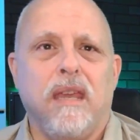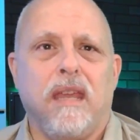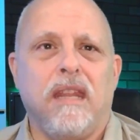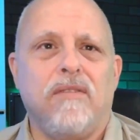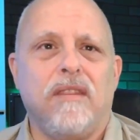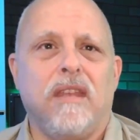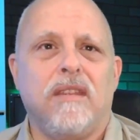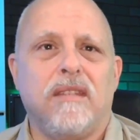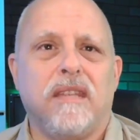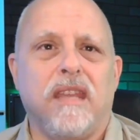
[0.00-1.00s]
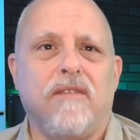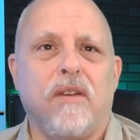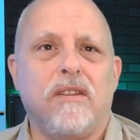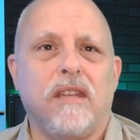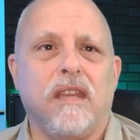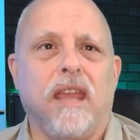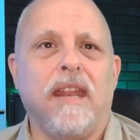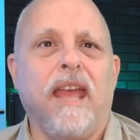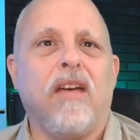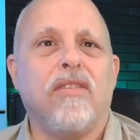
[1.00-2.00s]
and even the CFOT,
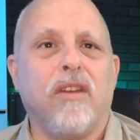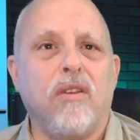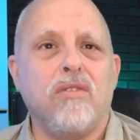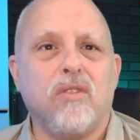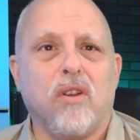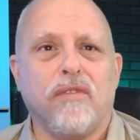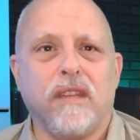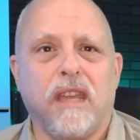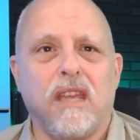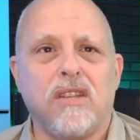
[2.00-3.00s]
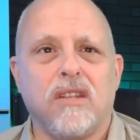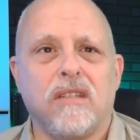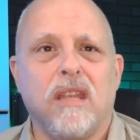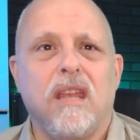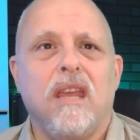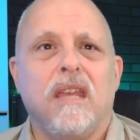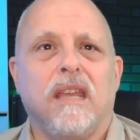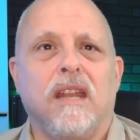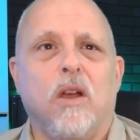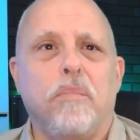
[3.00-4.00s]
and how those certifications
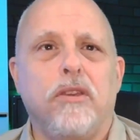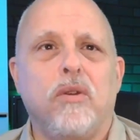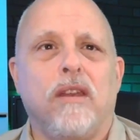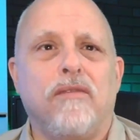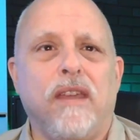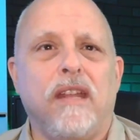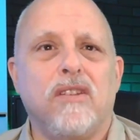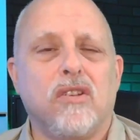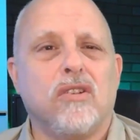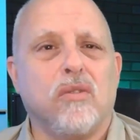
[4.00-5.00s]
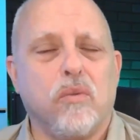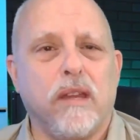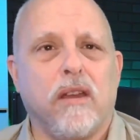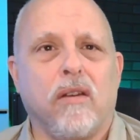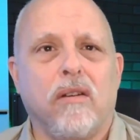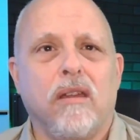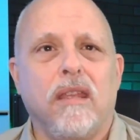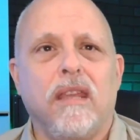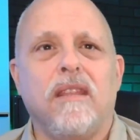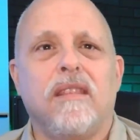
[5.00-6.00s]
can help you advance your career
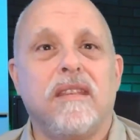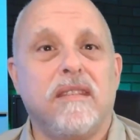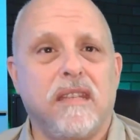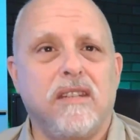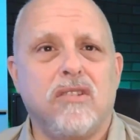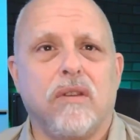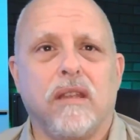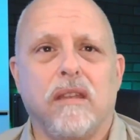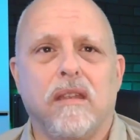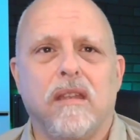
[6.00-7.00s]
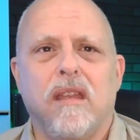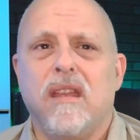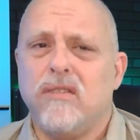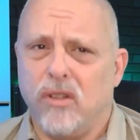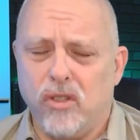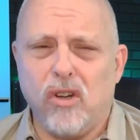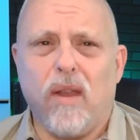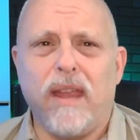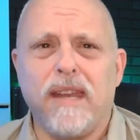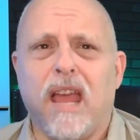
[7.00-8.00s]
in this industry. So do it
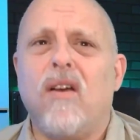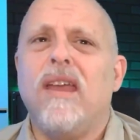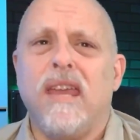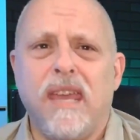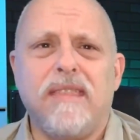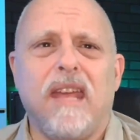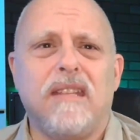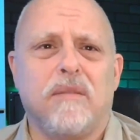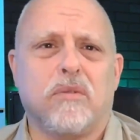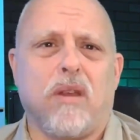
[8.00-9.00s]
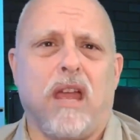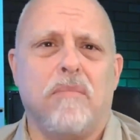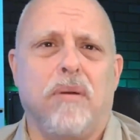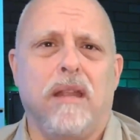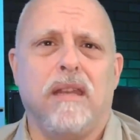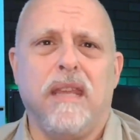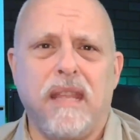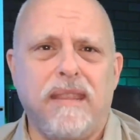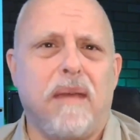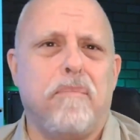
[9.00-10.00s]
right now. Hit that subscribe button,
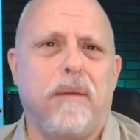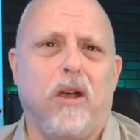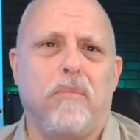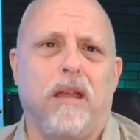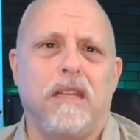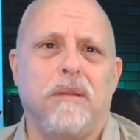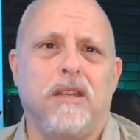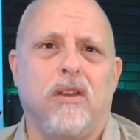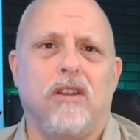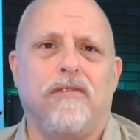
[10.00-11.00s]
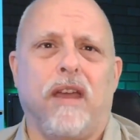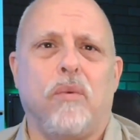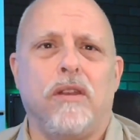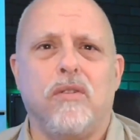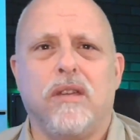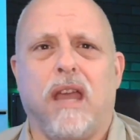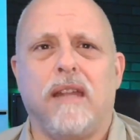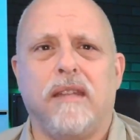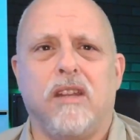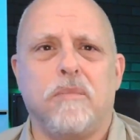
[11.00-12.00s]
hit that bell button to be notified when new
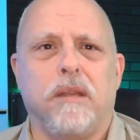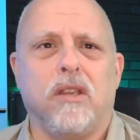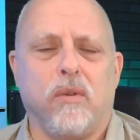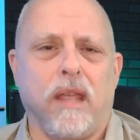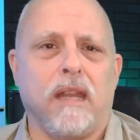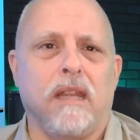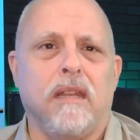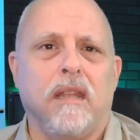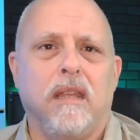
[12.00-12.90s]
content is being created,